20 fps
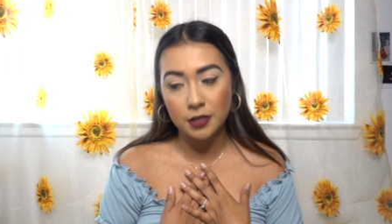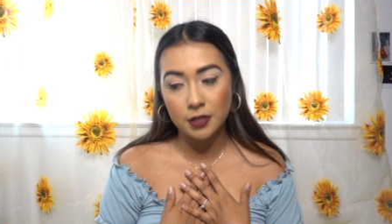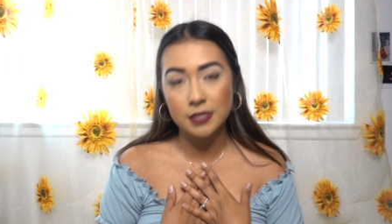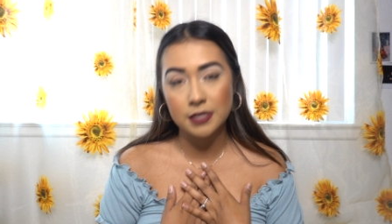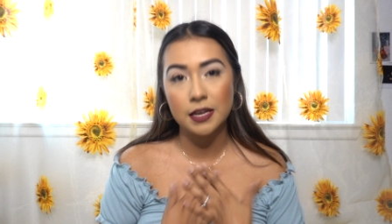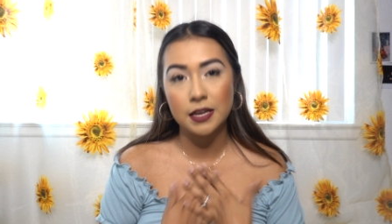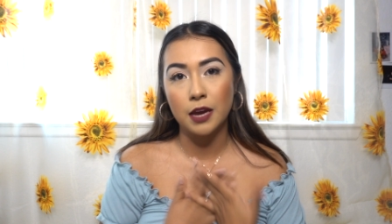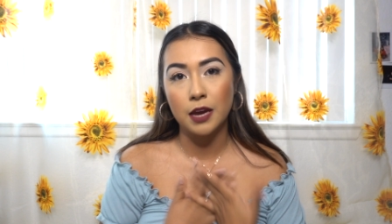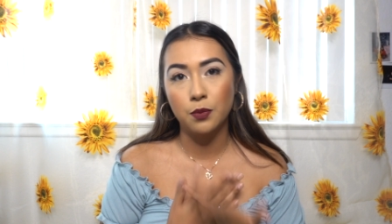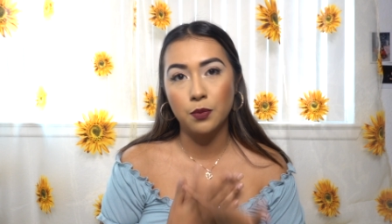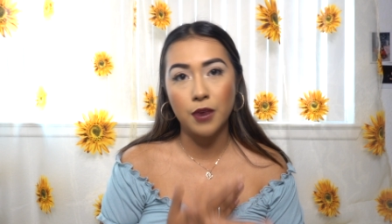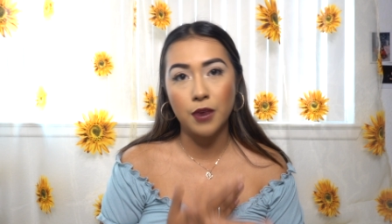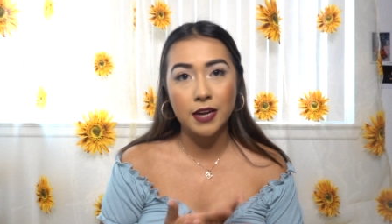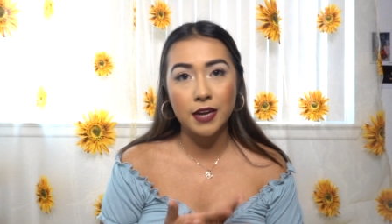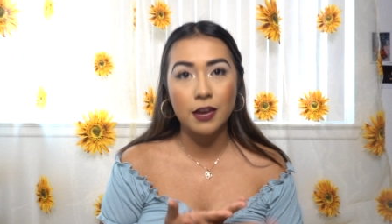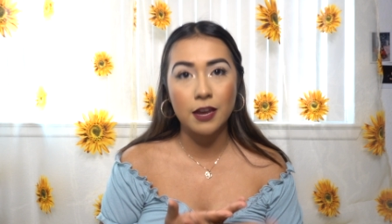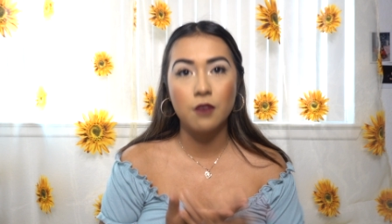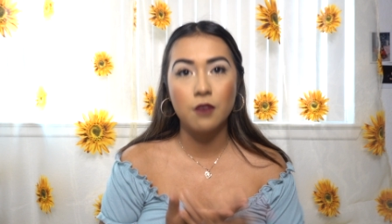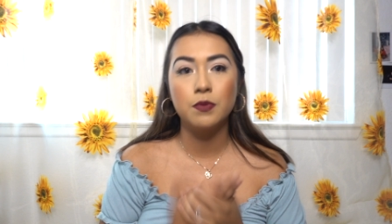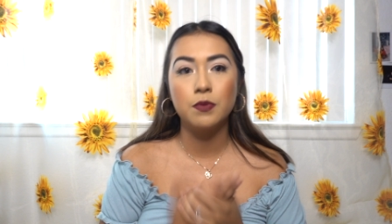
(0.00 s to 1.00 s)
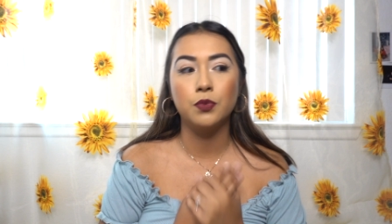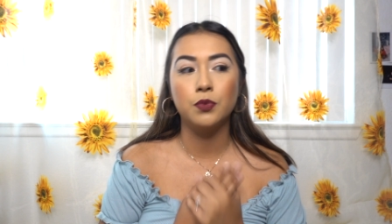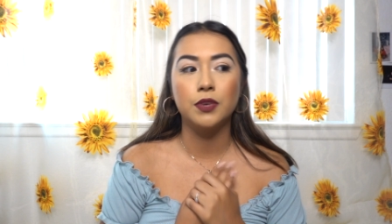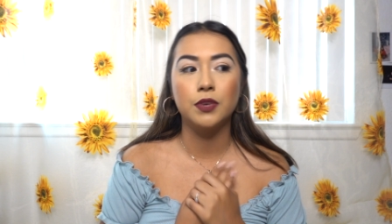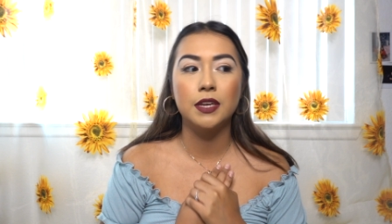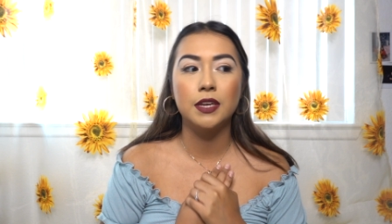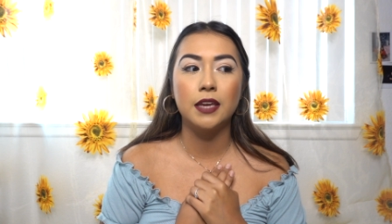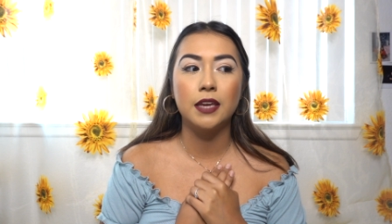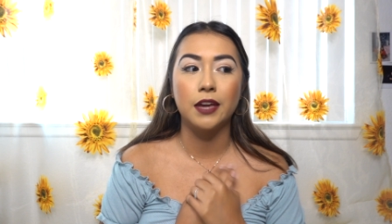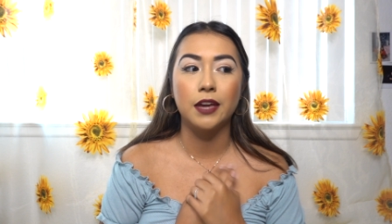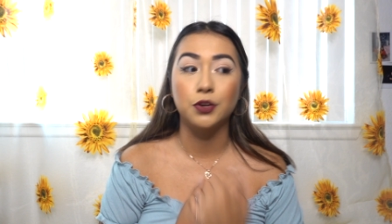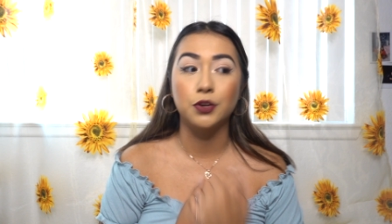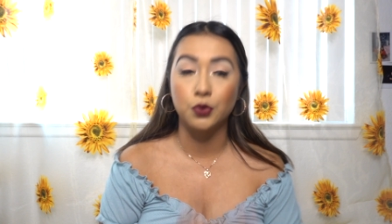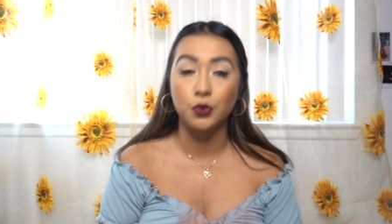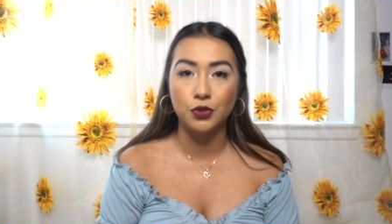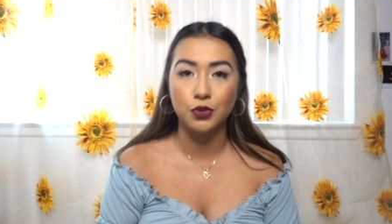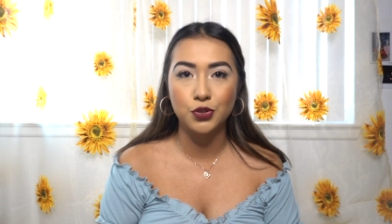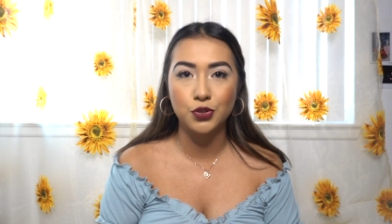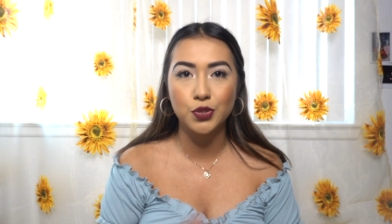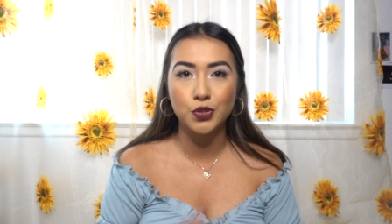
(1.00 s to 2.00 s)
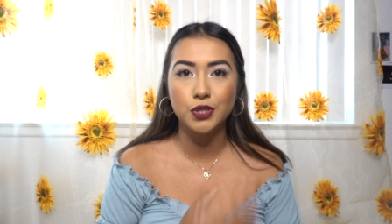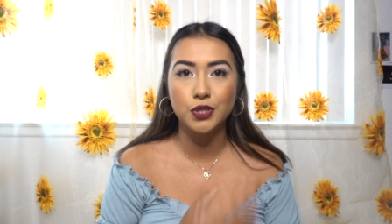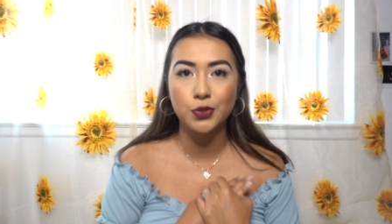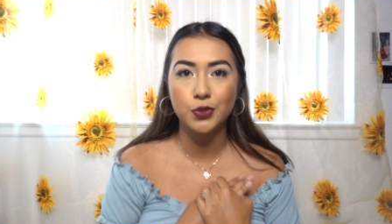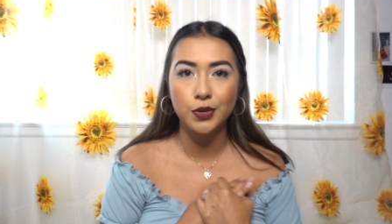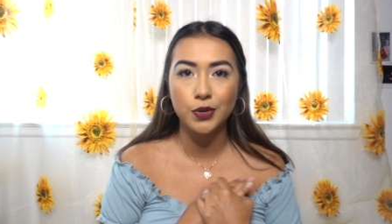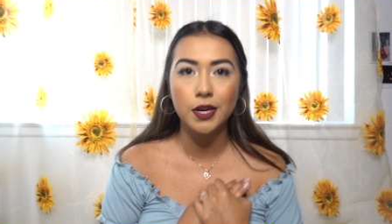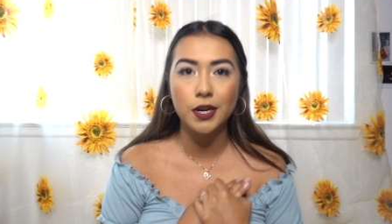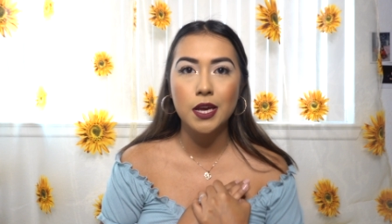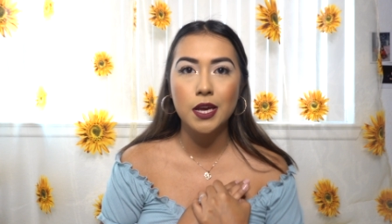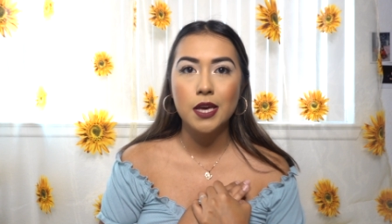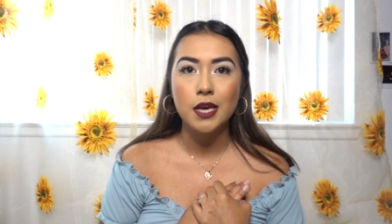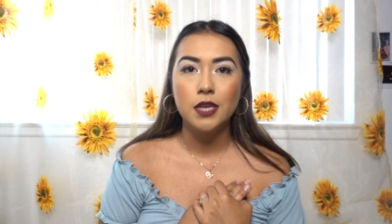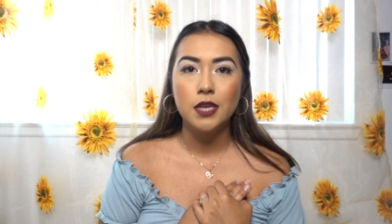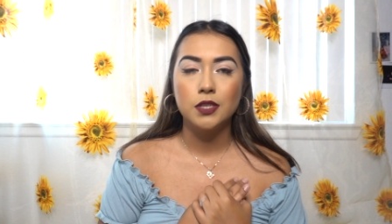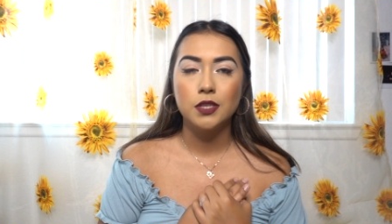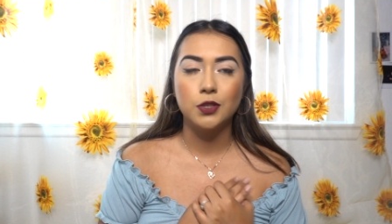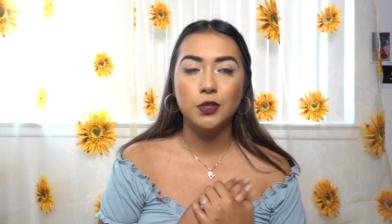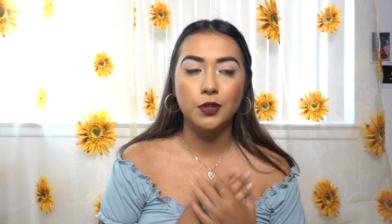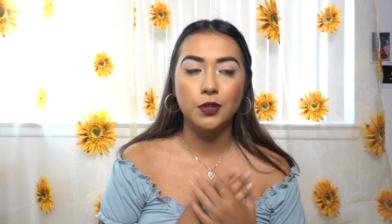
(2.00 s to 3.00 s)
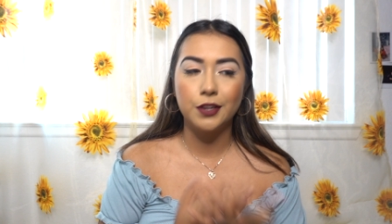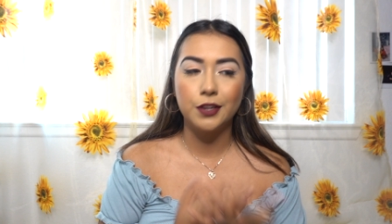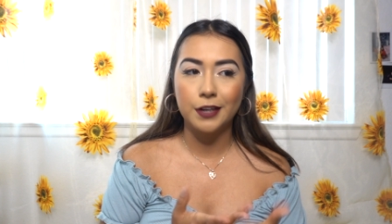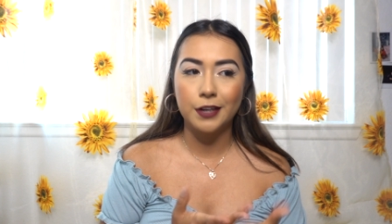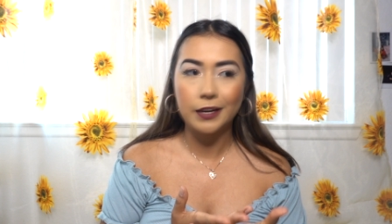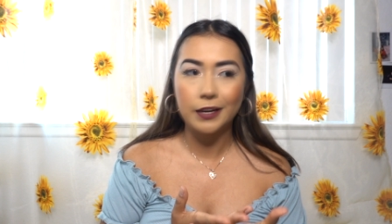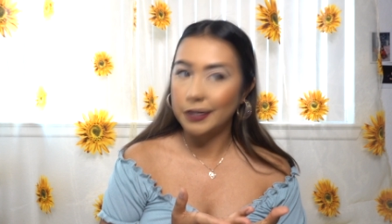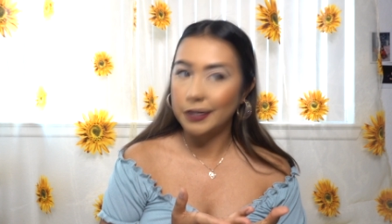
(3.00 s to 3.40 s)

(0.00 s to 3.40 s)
because right now I've been working at a grocery store, so they're not